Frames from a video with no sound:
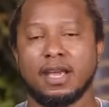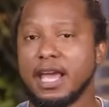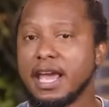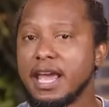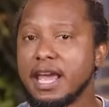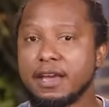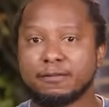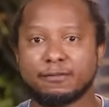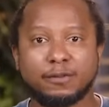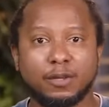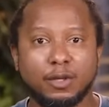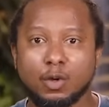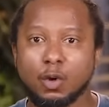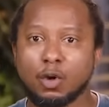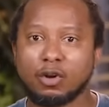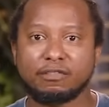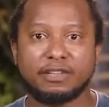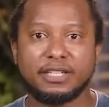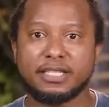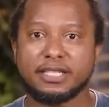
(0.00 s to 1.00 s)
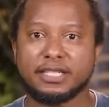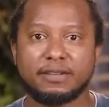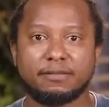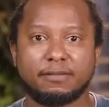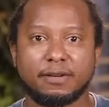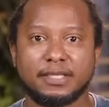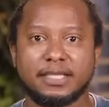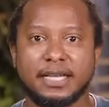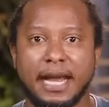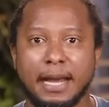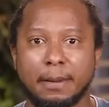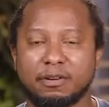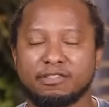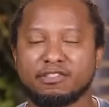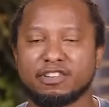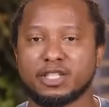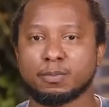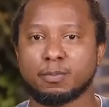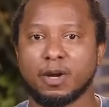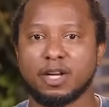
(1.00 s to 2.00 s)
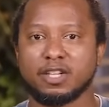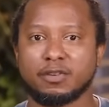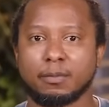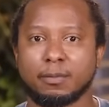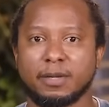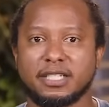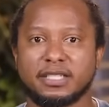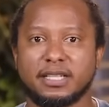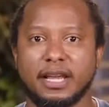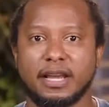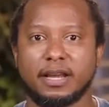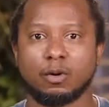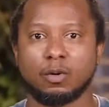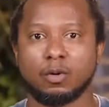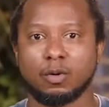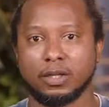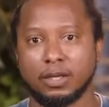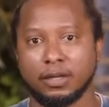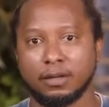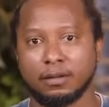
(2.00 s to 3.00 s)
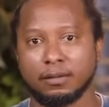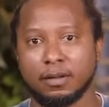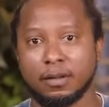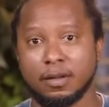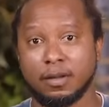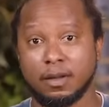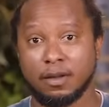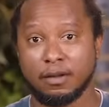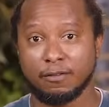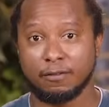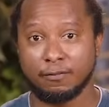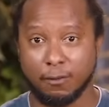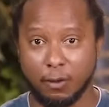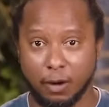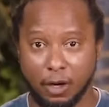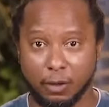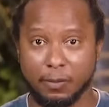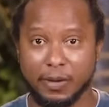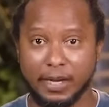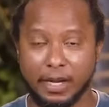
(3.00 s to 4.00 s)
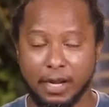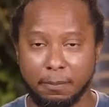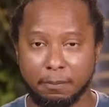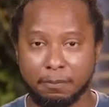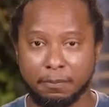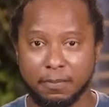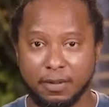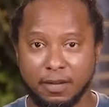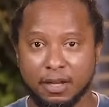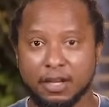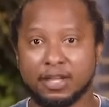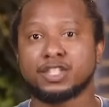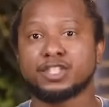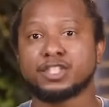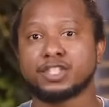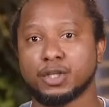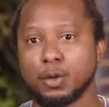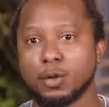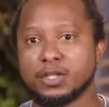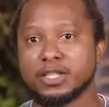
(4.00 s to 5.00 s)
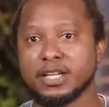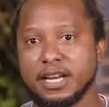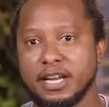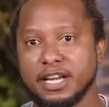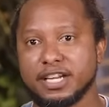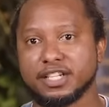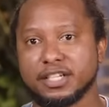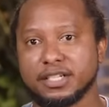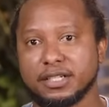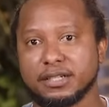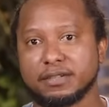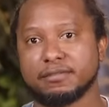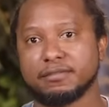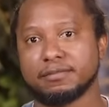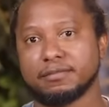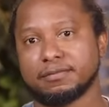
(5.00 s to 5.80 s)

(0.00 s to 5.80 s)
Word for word: If you don't receive a timely response from a stakeholder, following up shows initiative.